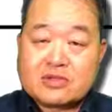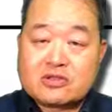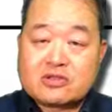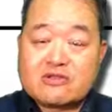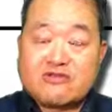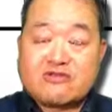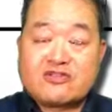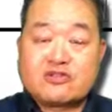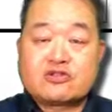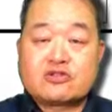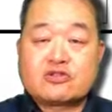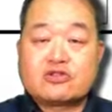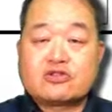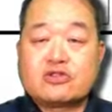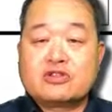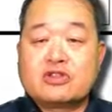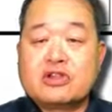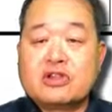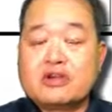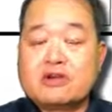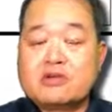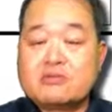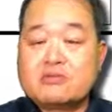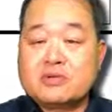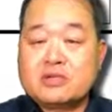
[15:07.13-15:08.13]
physical
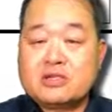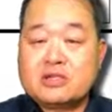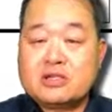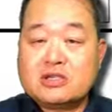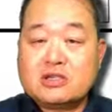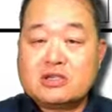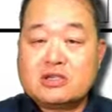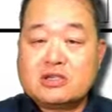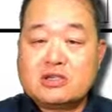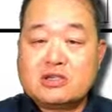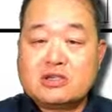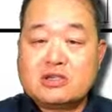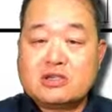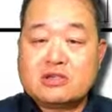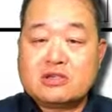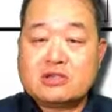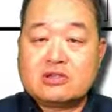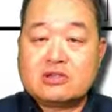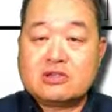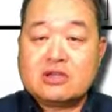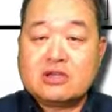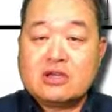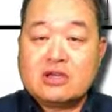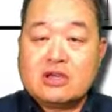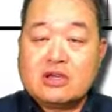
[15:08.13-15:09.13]

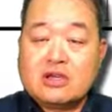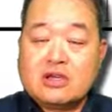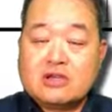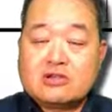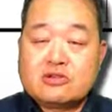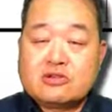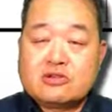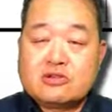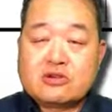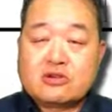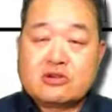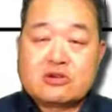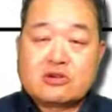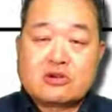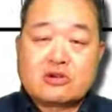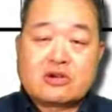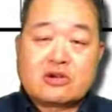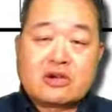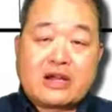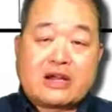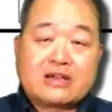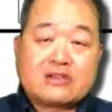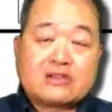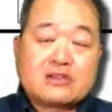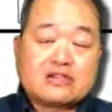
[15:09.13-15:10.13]
therapy, your
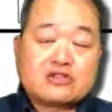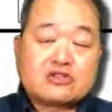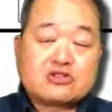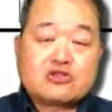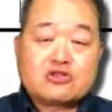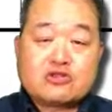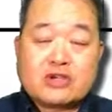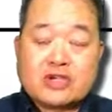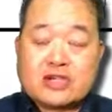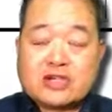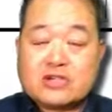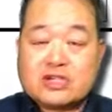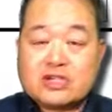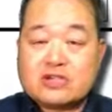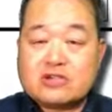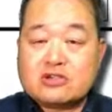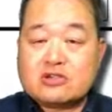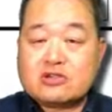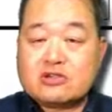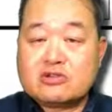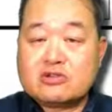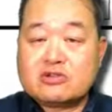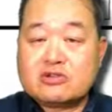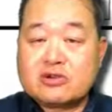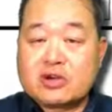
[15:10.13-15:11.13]
athletic training,
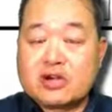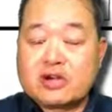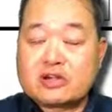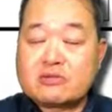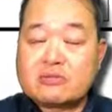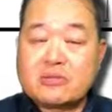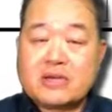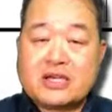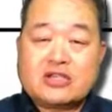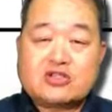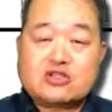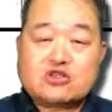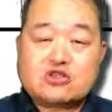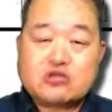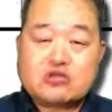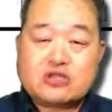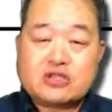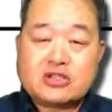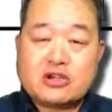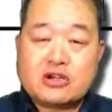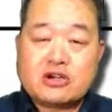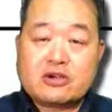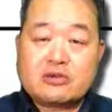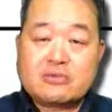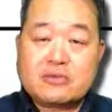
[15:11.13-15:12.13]
your occupational
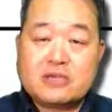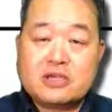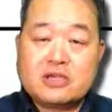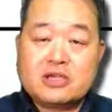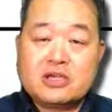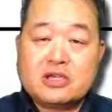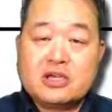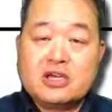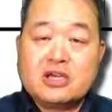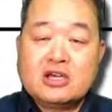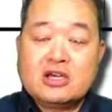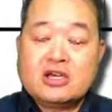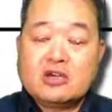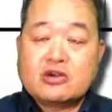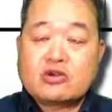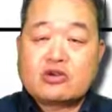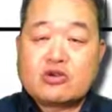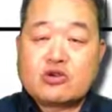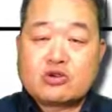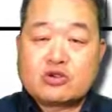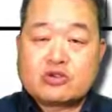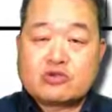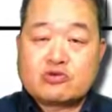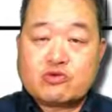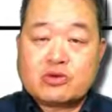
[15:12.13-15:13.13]
therapy
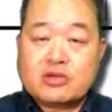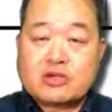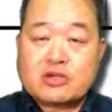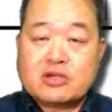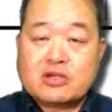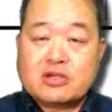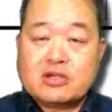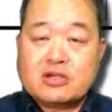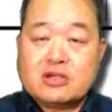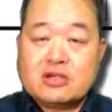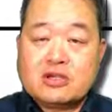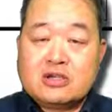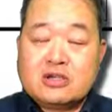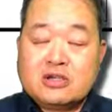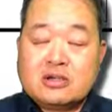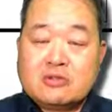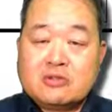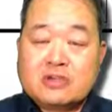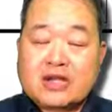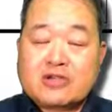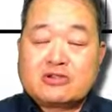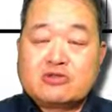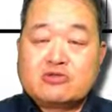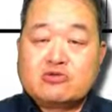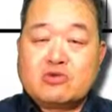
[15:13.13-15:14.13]
coursework,
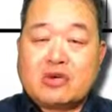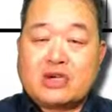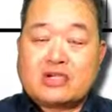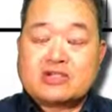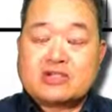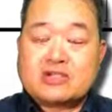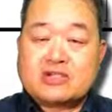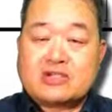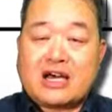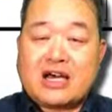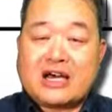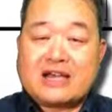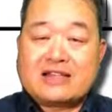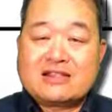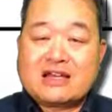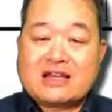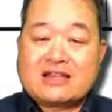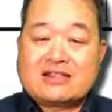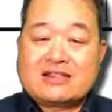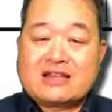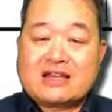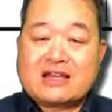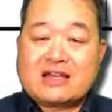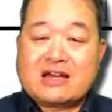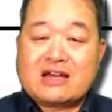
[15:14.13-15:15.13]
but I do want to
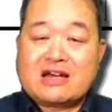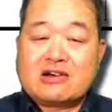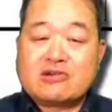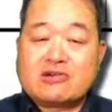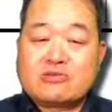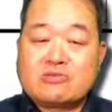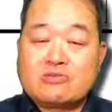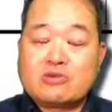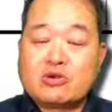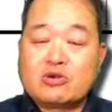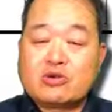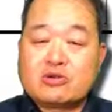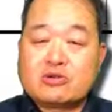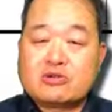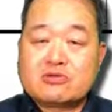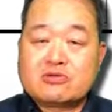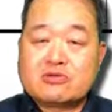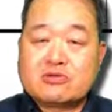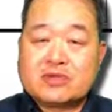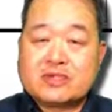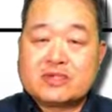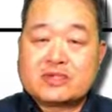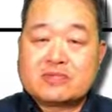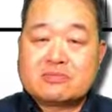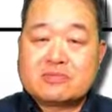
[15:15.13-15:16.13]
highlight that how important it
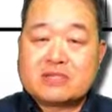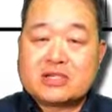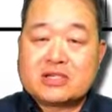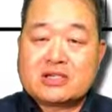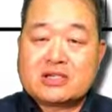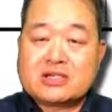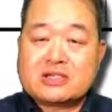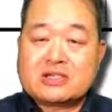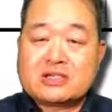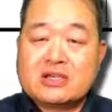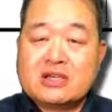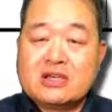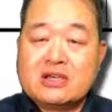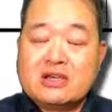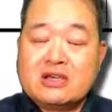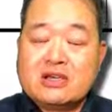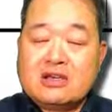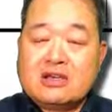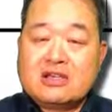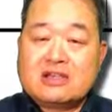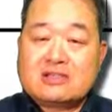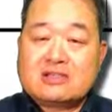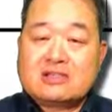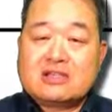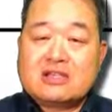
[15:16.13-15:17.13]
was, because
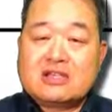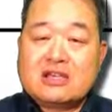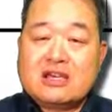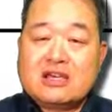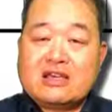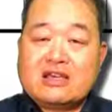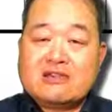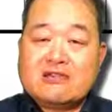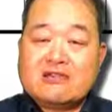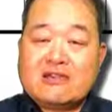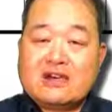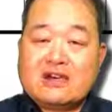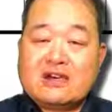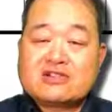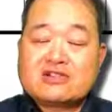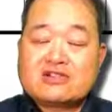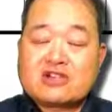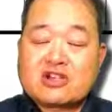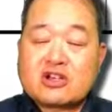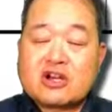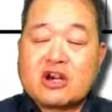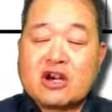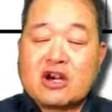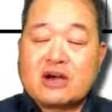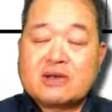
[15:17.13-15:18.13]
it gave us a
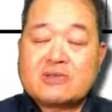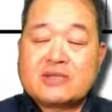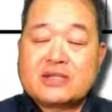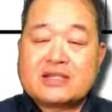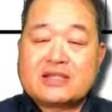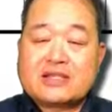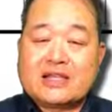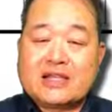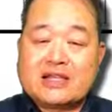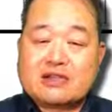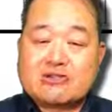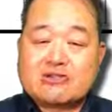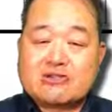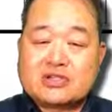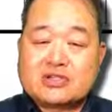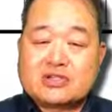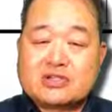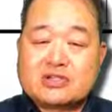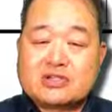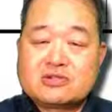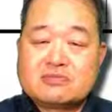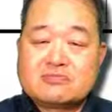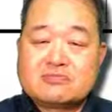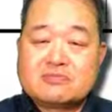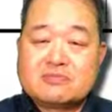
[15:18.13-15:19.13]
common
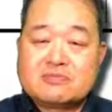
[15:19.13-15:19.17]
language.